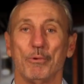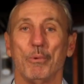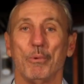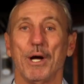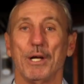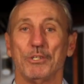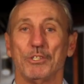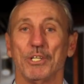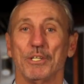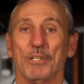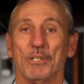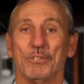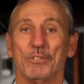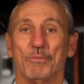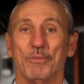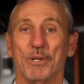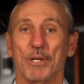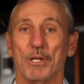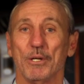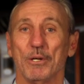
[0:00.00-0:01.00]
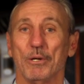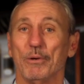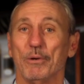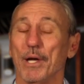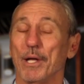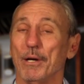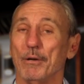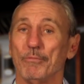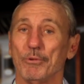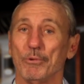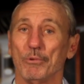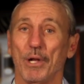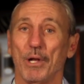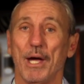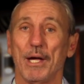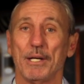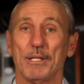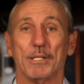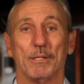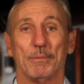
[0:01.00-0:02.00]
for watching this video, and if you
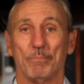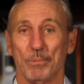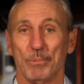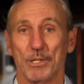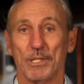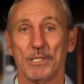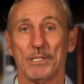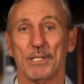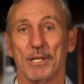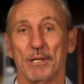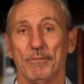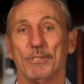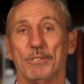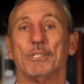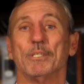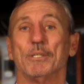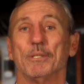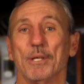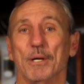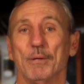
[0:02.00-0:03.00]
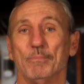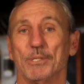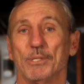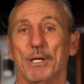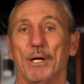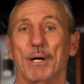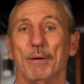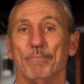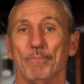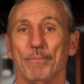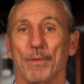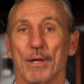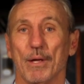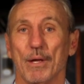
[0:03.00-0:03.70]
liked it, please give us a thumbs up.